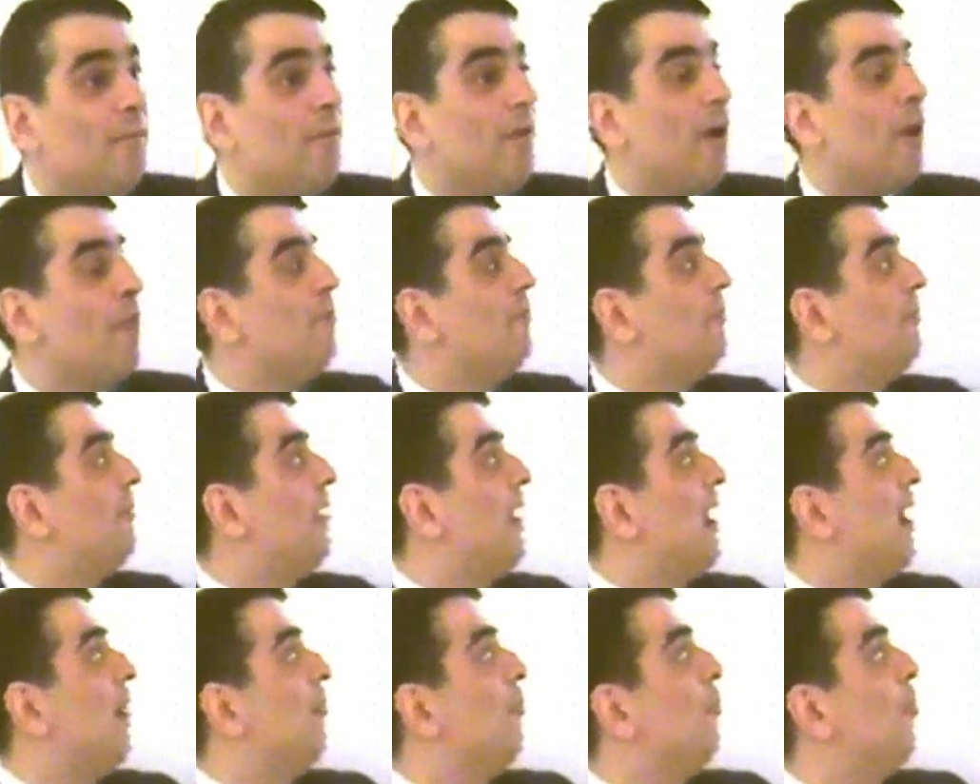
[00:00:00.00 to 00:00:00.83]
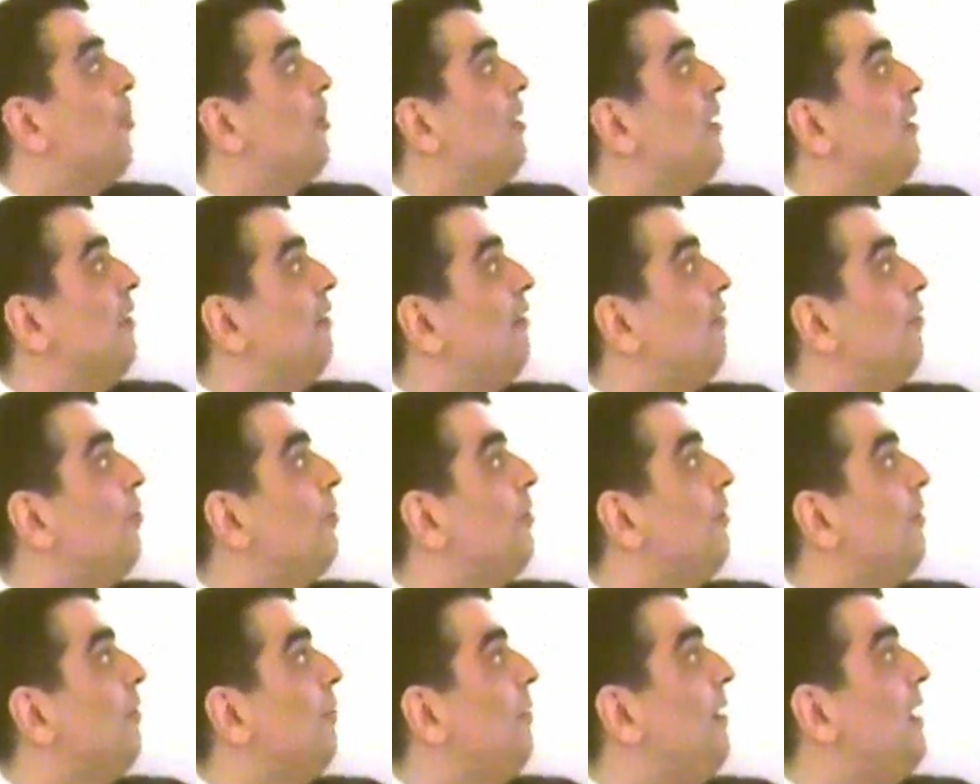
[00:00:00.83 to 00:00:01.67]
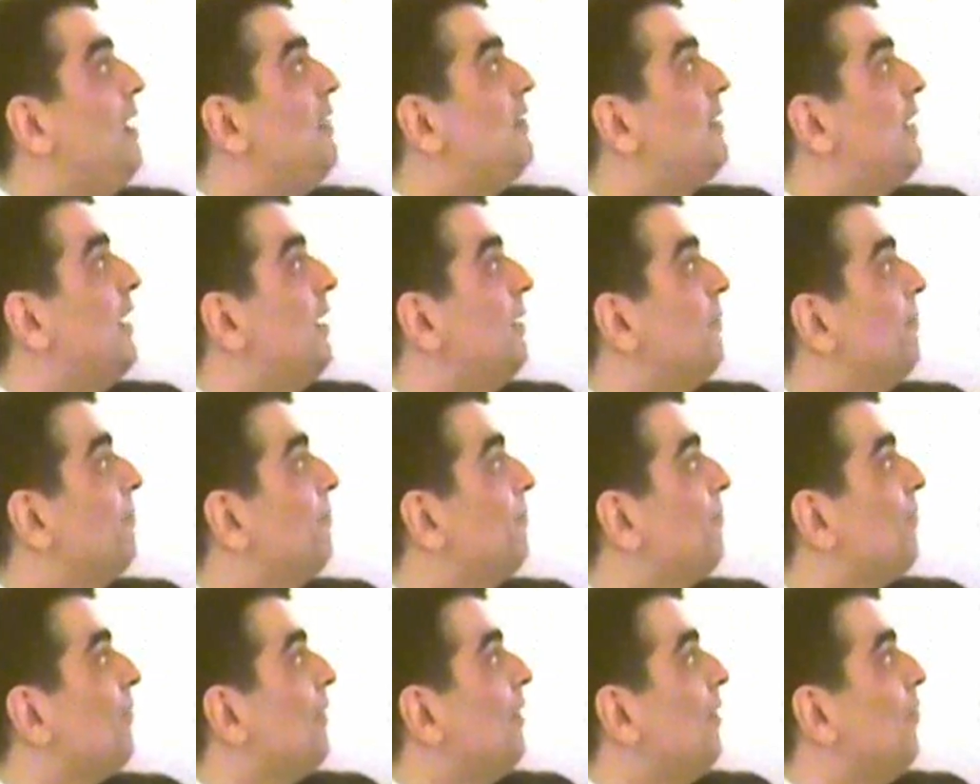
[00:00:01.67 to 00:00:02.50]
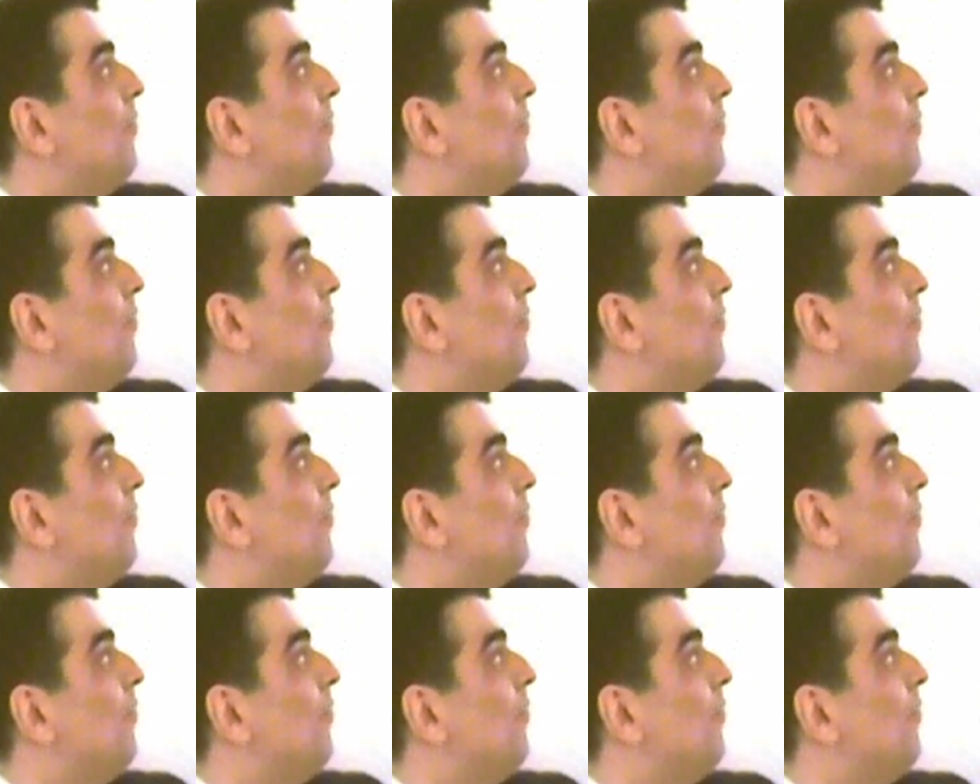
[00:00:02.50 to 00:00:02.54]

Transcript: wrote down what he thought of the meeting,